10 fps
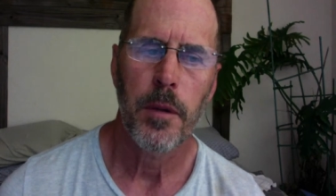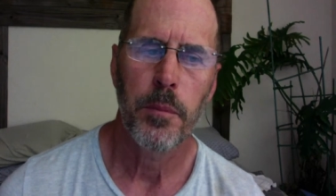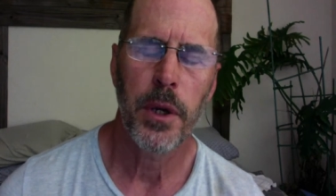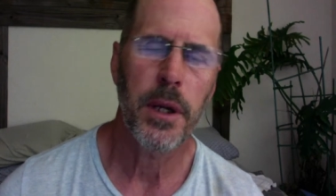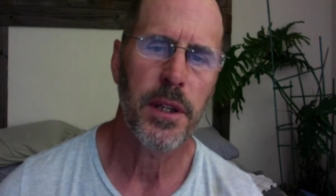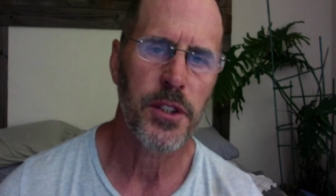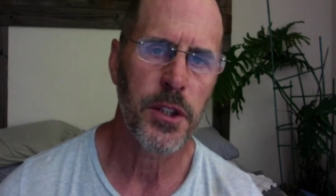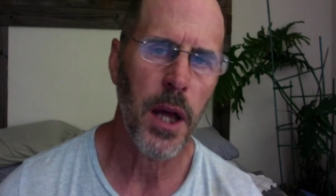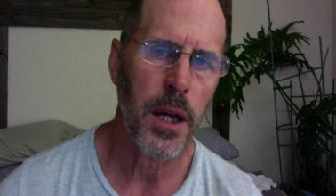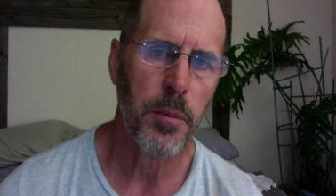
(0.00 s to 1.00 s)
But it is
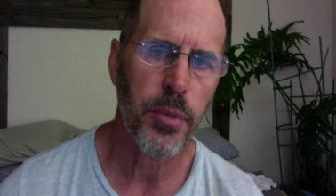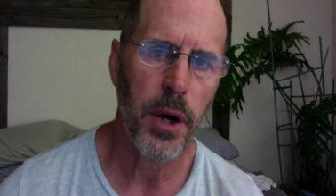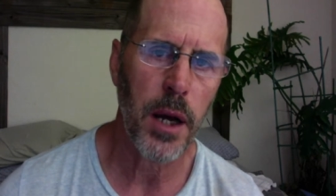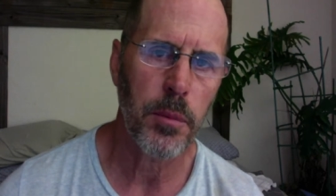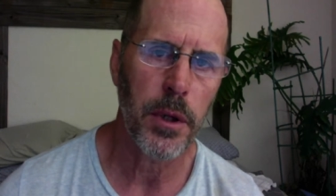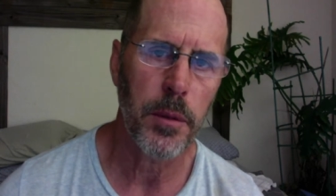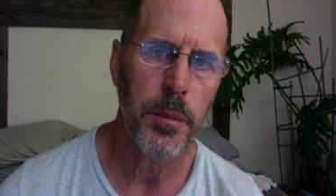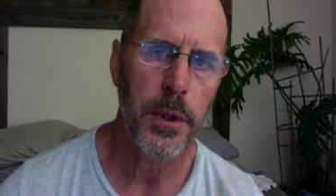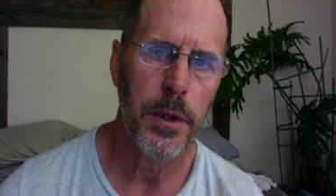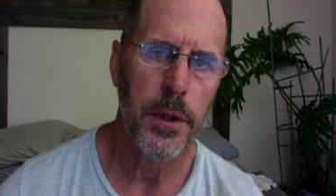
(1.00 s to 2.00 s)
not a
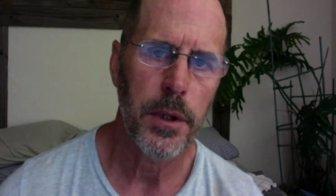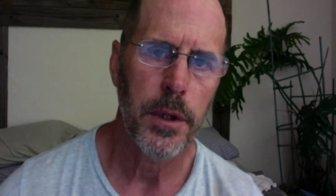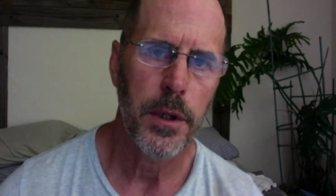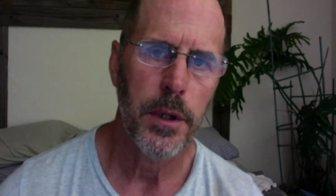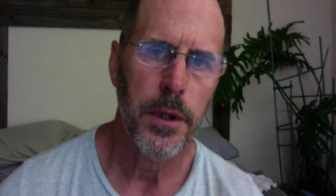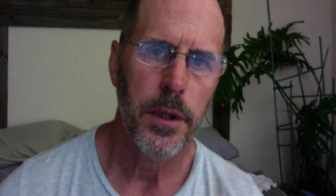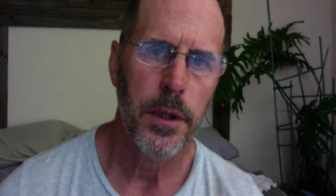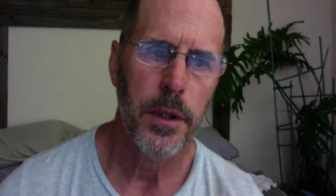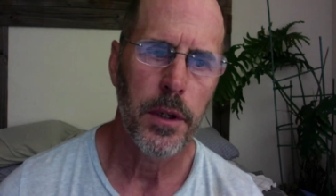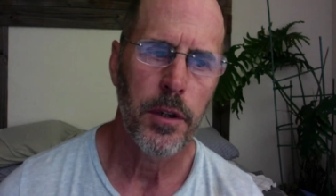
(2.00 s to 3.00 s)
problem
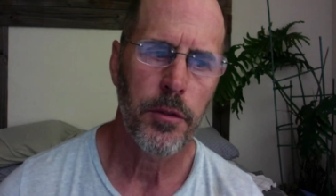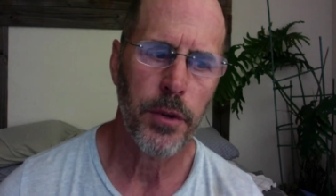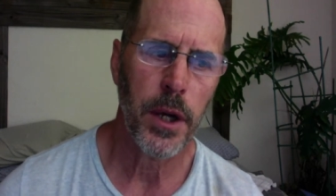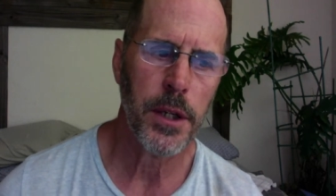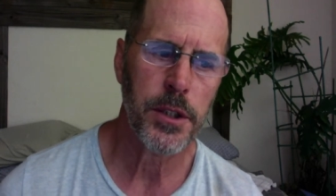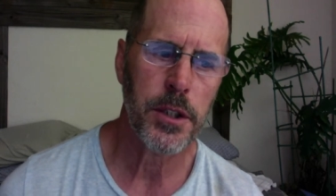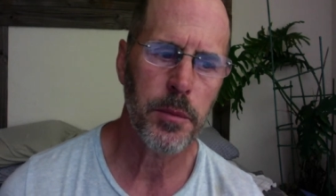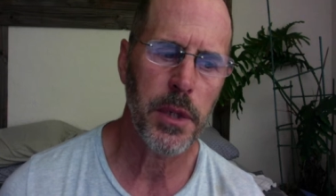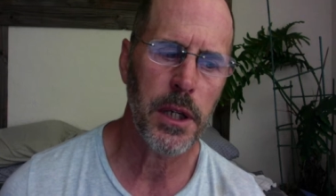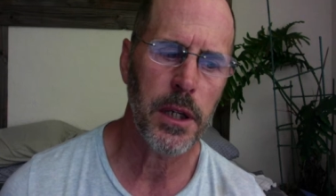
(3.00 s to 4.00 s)
for us to
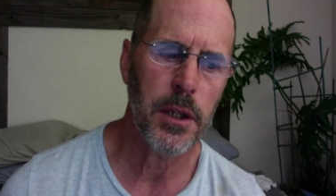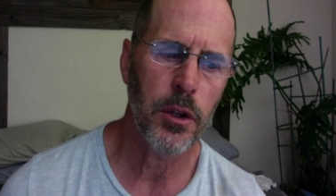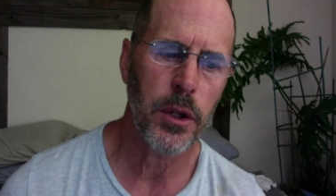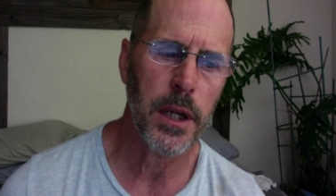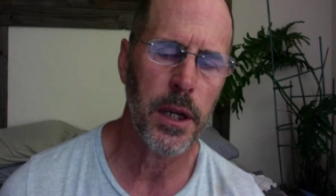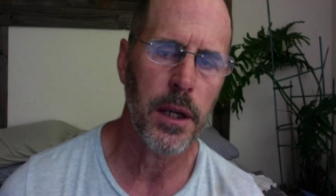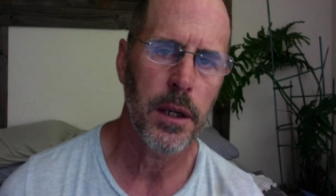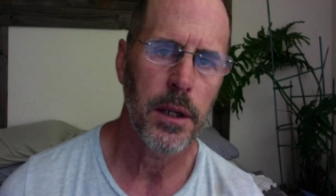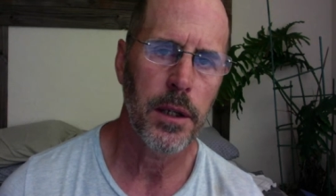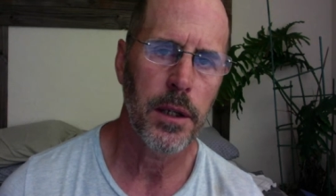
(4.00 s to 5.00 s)
be looking
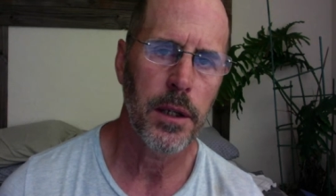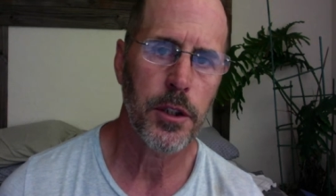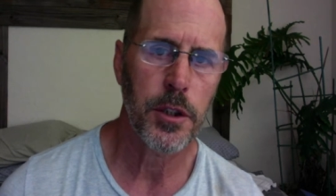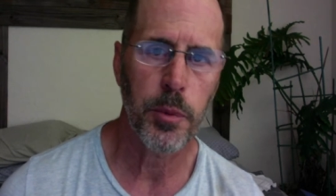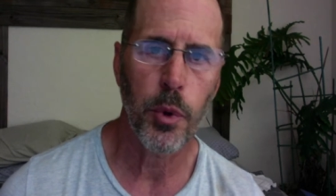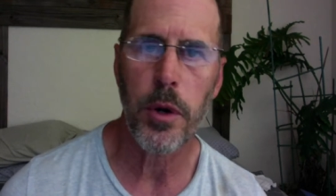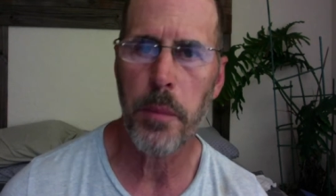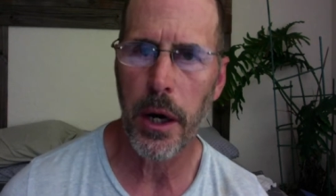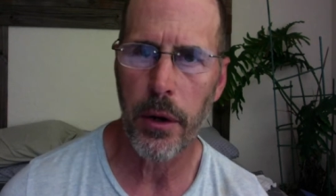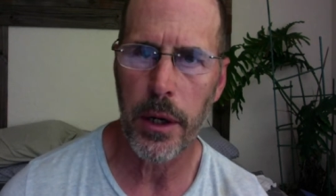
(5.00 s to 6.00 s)
to support
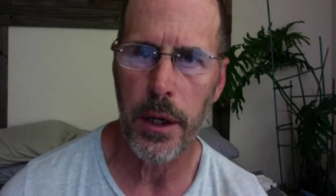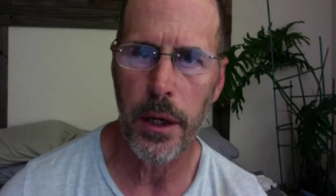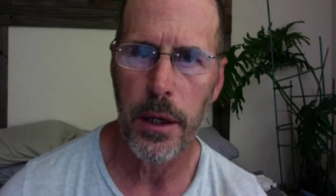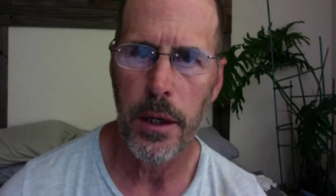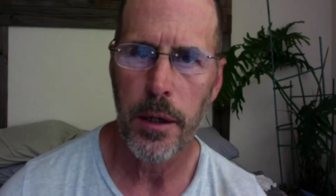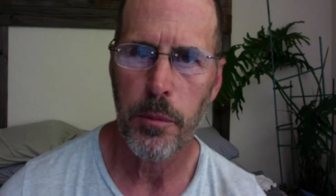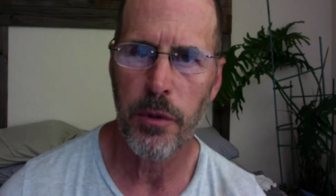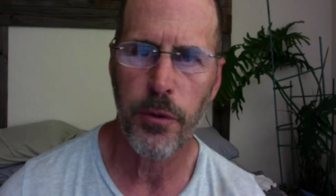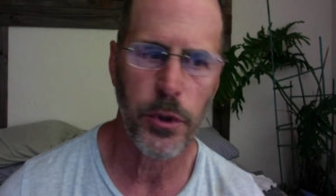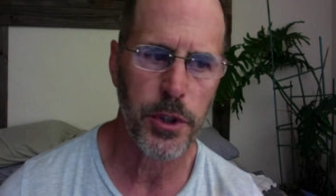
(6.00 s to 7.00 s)
America
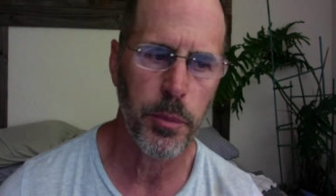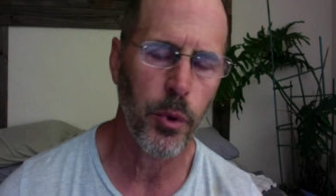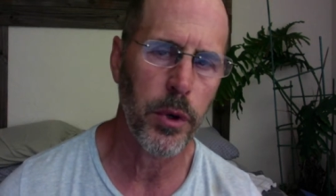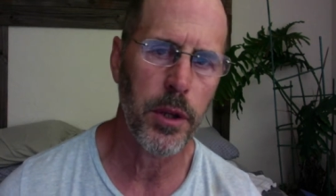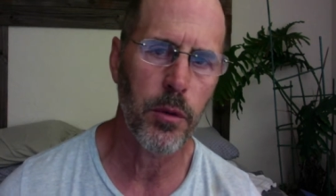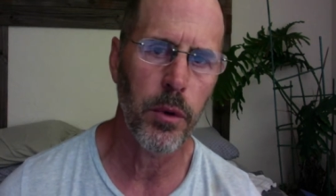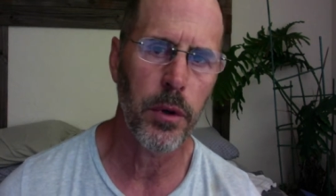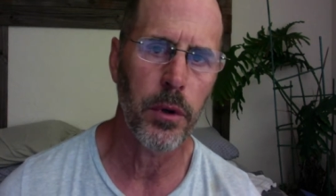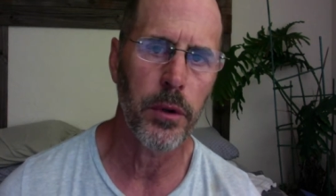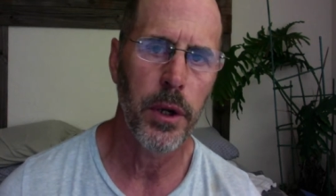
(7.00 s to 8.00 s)
before supporting the
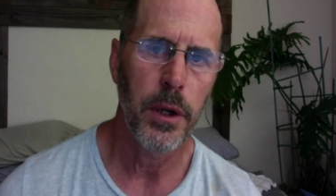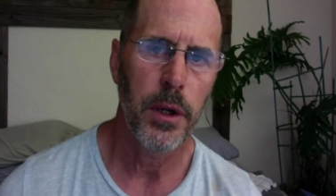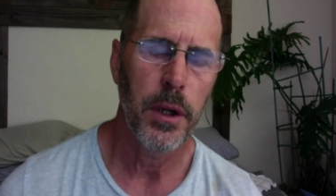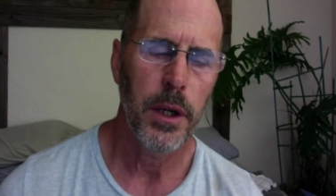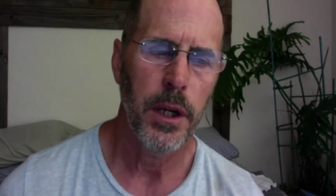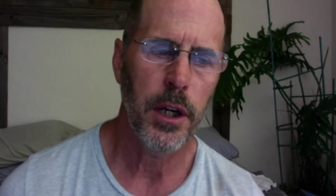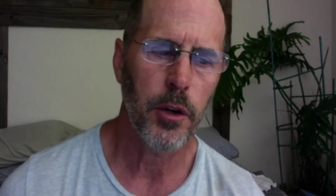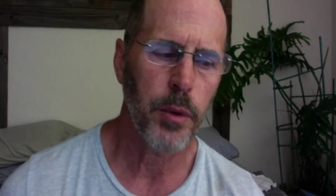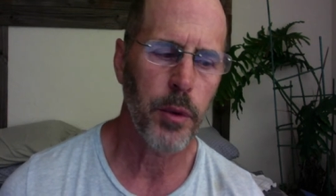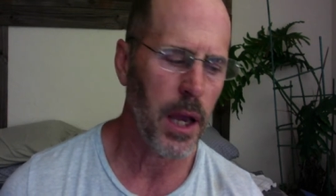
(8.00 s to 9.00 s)
world. Here
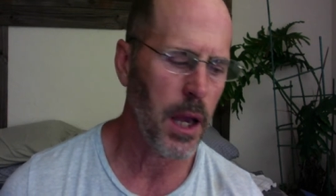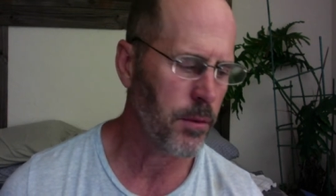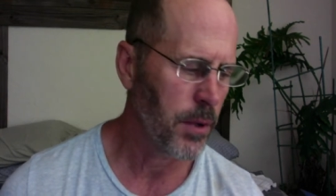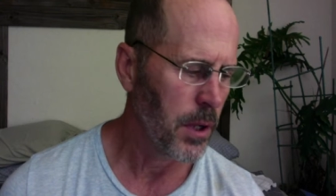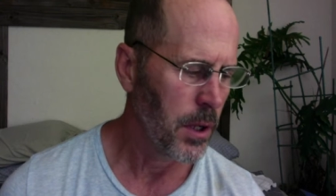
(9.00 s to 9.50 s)
we have